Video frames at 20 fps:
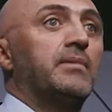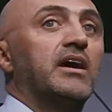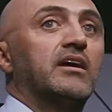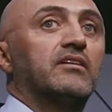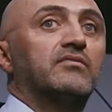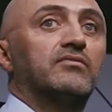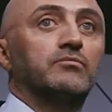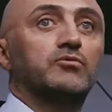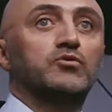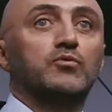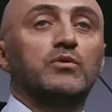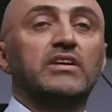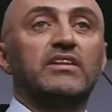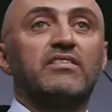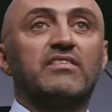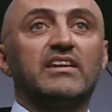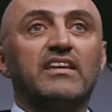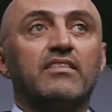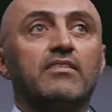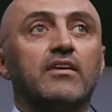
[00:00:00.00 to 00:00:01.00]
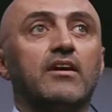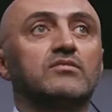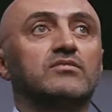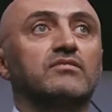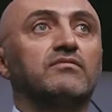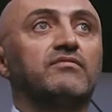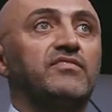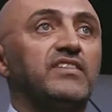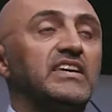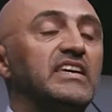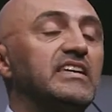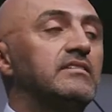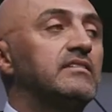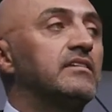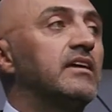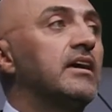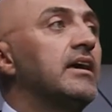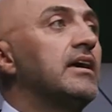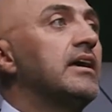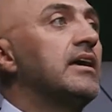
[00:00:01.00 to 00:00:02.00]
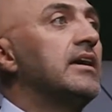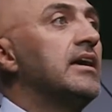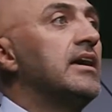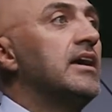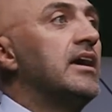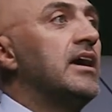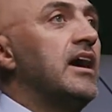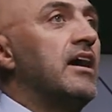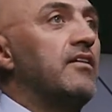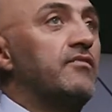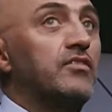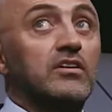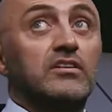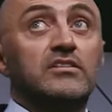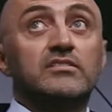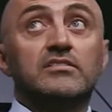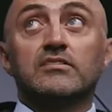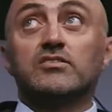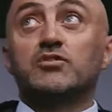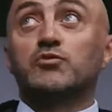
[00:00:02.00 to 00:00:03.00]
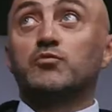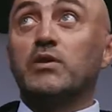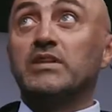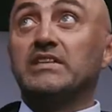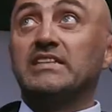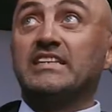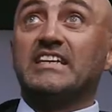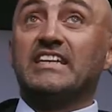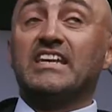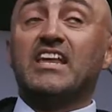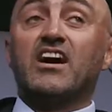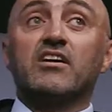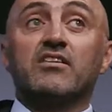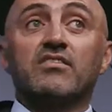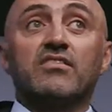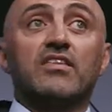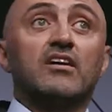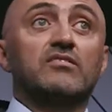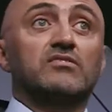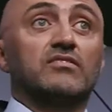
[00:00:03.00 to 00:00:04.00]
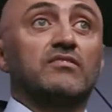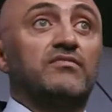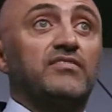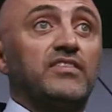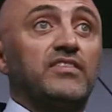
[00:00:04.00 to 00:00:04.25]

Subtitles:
back from 23,000 feet. Everest is 29,000